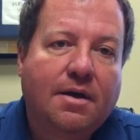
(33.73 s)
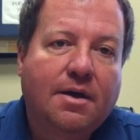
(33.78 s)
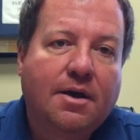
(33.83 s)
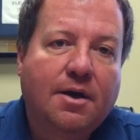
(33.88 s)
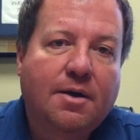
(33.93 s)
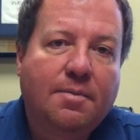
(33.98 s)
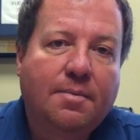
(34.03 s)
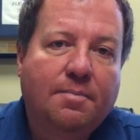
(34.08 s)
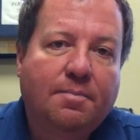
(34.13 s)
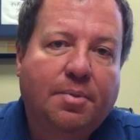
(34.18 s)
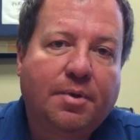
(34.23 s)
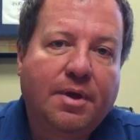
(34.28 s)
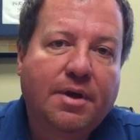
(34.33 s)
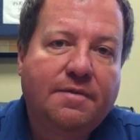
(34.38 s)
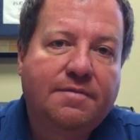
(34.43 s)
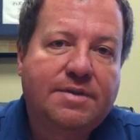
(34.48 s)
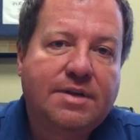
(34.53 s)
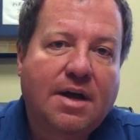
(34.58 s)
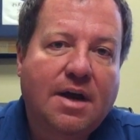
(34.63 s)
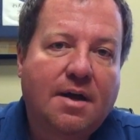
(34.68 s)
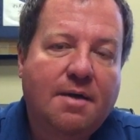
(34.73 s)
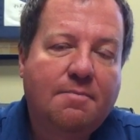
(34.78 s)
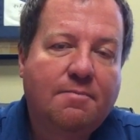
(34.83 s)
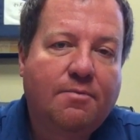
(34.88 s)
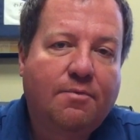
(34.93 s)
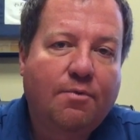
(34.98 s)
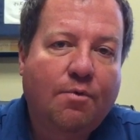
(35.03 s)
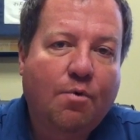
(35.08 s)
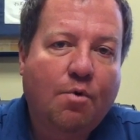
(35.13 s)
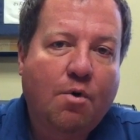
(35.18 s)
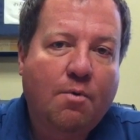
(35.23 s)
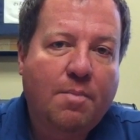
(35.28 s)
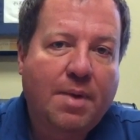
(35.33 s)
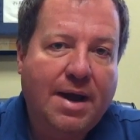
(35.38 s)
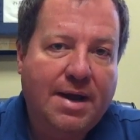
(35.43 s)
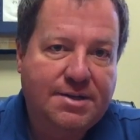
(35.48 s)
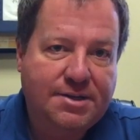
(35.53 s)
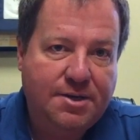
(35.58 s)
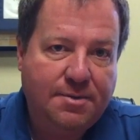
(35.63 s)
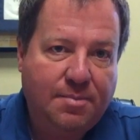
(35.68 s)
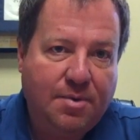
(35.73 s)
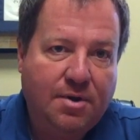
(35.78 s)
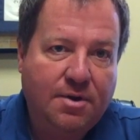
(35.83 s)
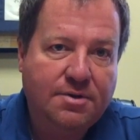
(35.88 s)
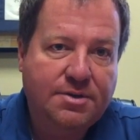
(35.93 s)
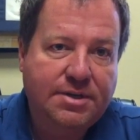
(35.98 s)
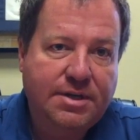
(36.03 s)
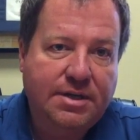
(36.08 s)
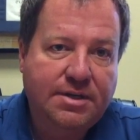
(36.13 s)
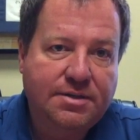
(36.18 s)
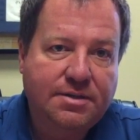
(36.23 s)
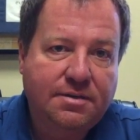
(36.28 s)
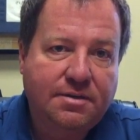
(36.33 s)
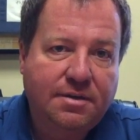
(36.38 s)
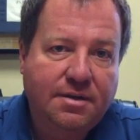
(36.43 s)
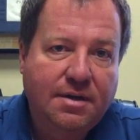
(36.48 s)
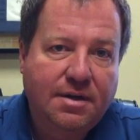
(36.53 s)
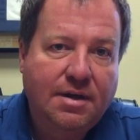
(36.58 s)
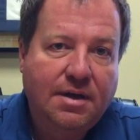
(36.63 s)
Um, plenty of time for basketball season.